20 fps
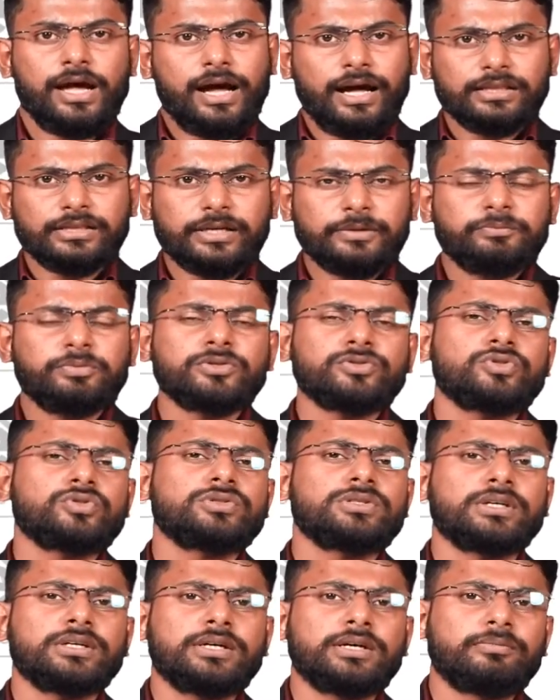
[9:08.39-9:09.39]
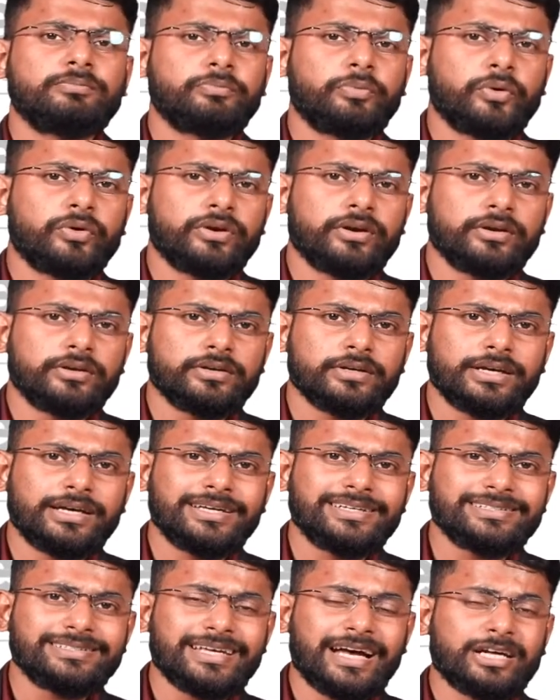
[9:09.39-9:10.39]
And that processing component
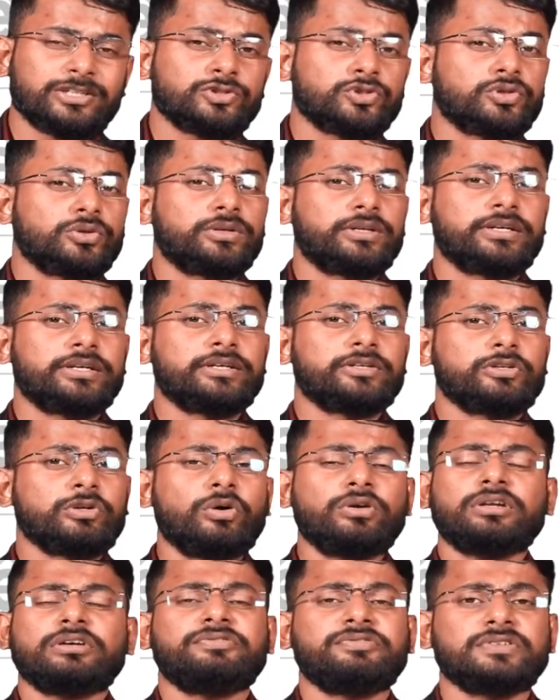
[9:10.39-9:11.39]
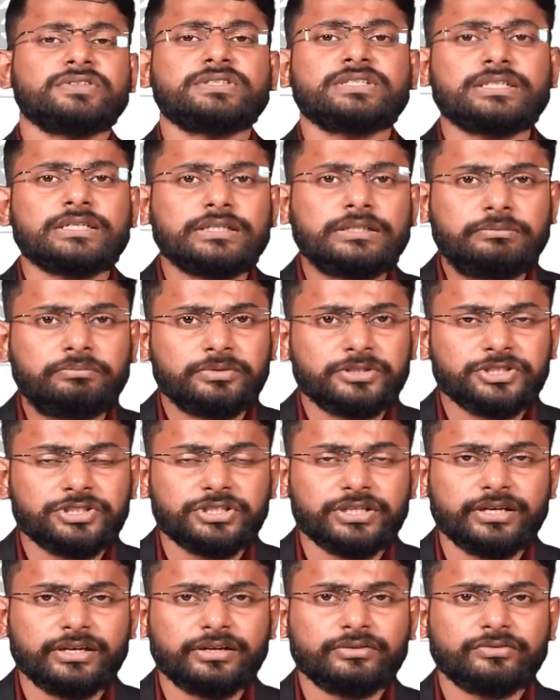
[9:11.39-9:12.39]
is actually not a physical
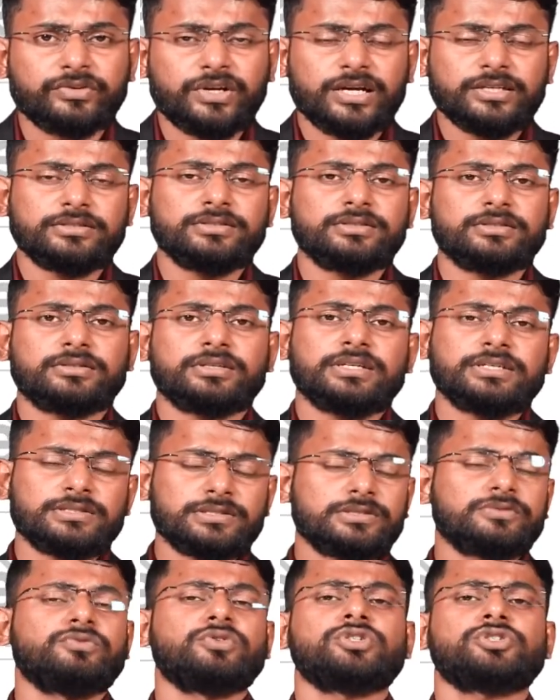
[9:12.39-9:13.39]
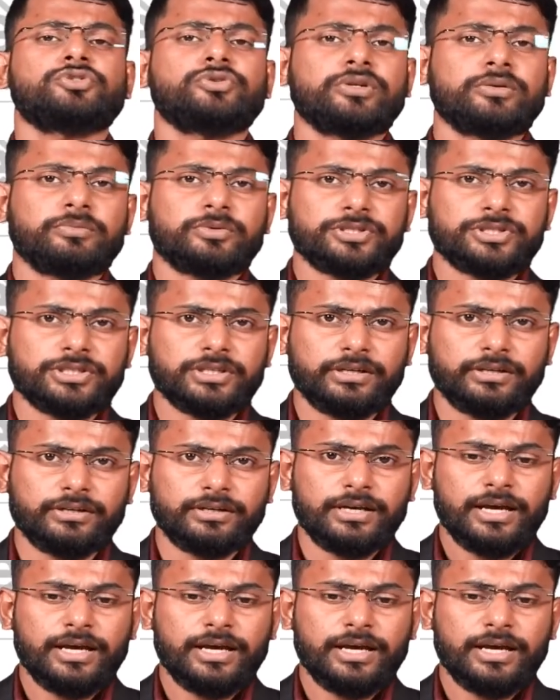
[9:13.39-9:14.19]
machine, rather it's a virtual machine.